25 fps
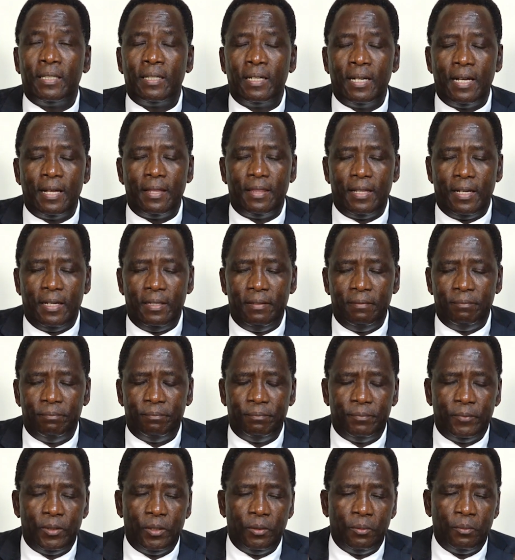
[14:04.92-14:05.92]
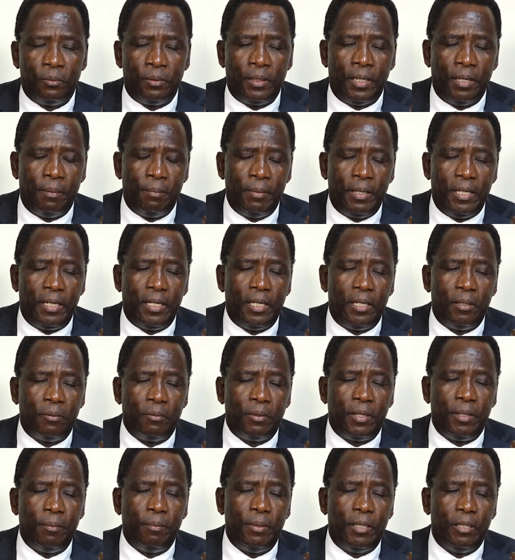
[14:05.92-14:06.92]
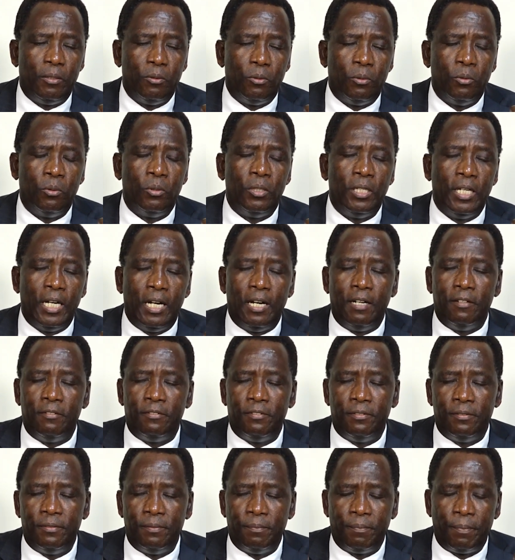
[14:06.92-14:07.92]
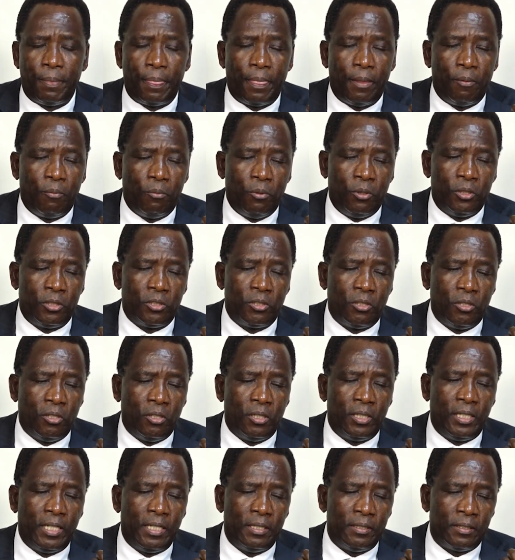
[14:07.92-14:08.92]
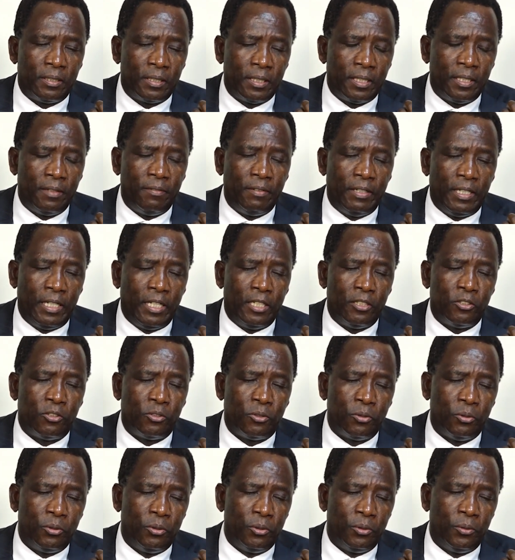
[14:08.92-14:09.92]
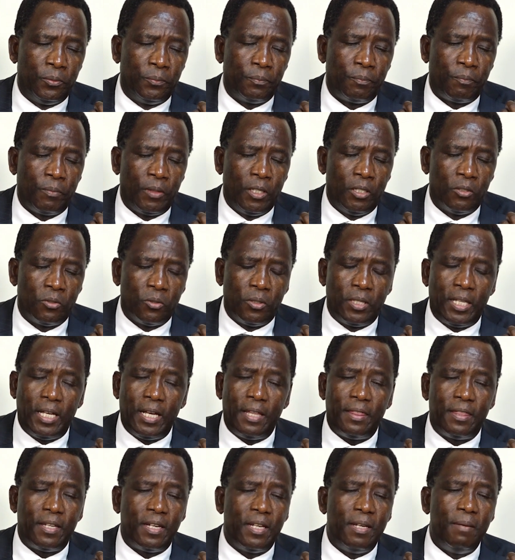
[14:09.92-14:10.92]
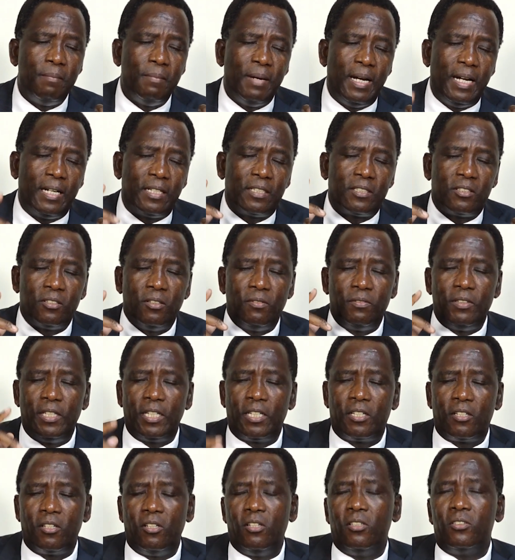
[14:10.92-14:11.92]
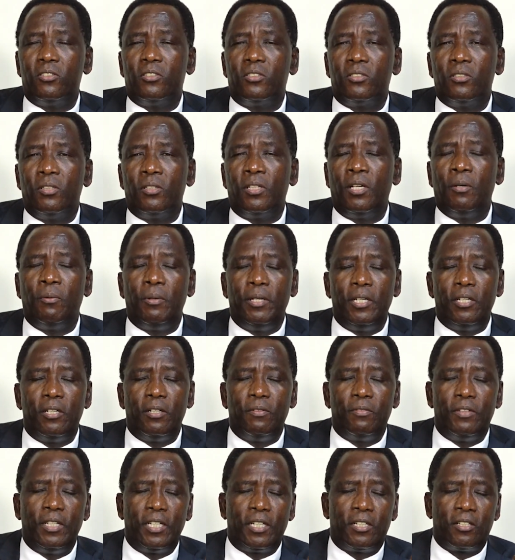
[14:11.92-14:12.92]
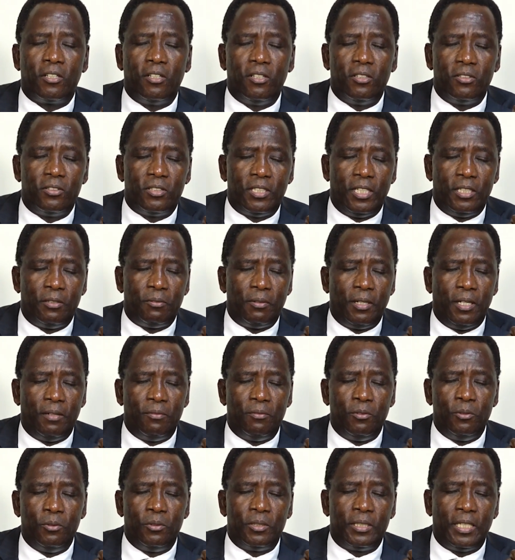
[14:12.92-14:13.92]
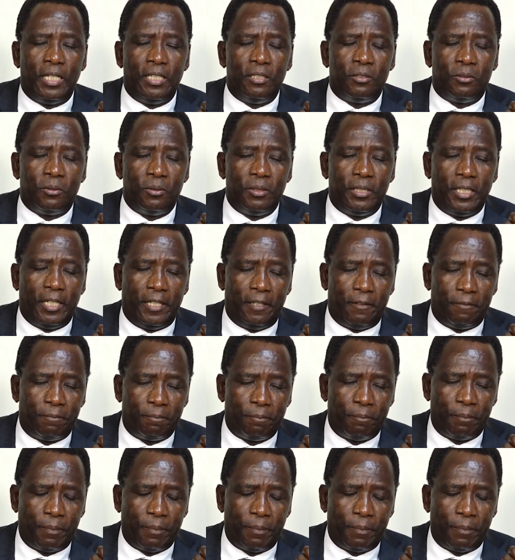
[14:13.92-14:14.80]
rather we are men and women who love what God has given us to do. So there are three marks of the cross, the way of the cross that we have looked at today.